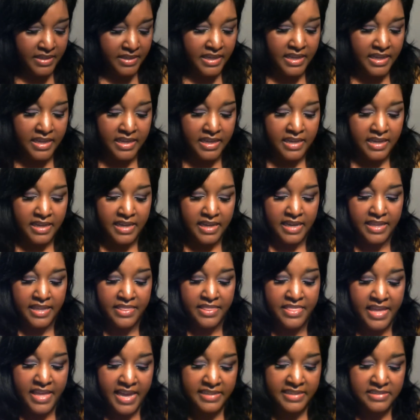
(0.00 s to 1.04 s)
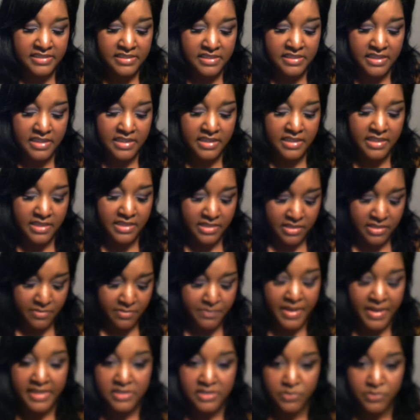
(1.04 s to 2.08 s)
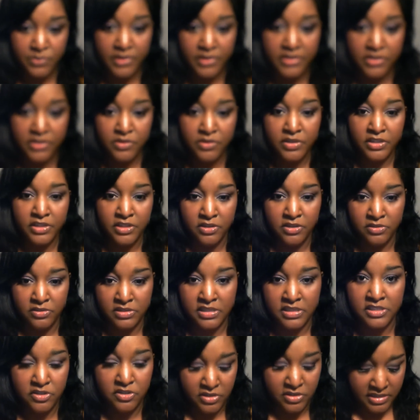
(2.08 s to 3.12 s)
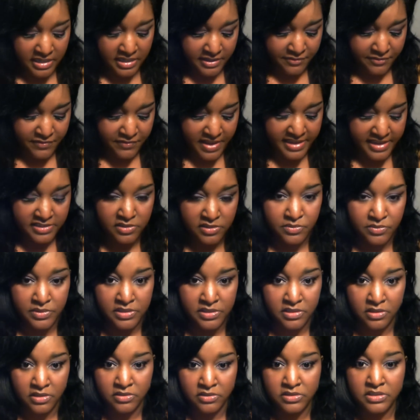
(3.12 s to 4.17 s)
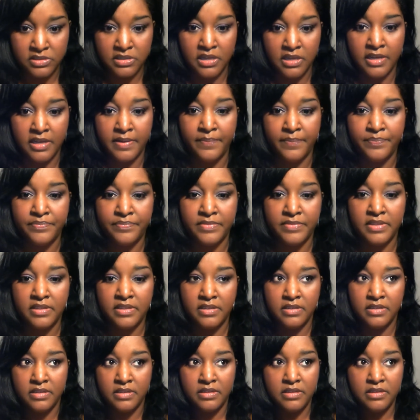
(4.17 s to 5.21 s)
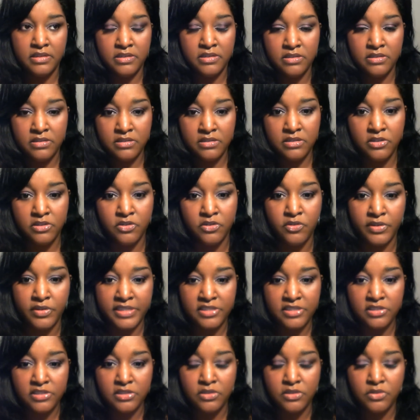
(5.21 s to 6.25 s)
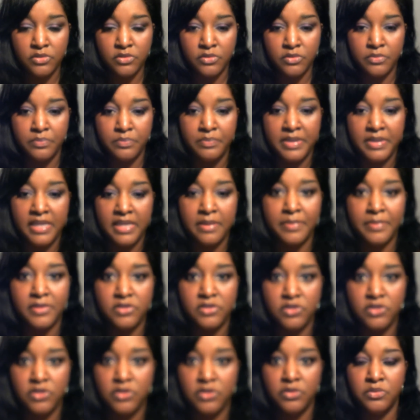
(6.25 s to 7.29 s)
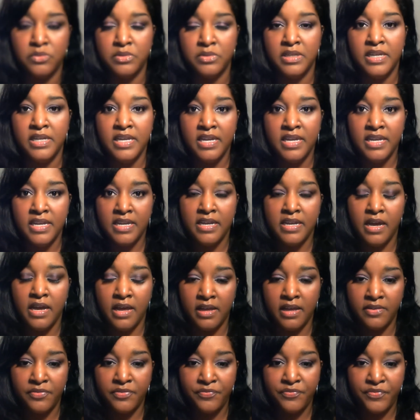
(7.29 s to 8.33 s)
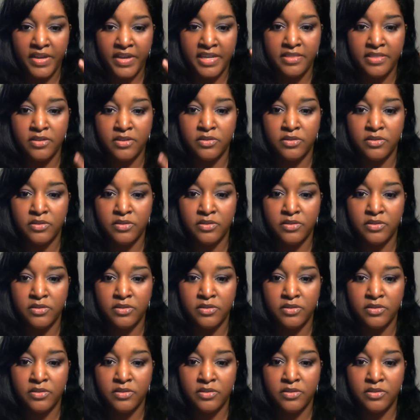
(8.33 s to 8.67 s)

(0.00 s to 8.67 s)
Okay. That's the best one you can use because you're going to get faster results. You're going to be able to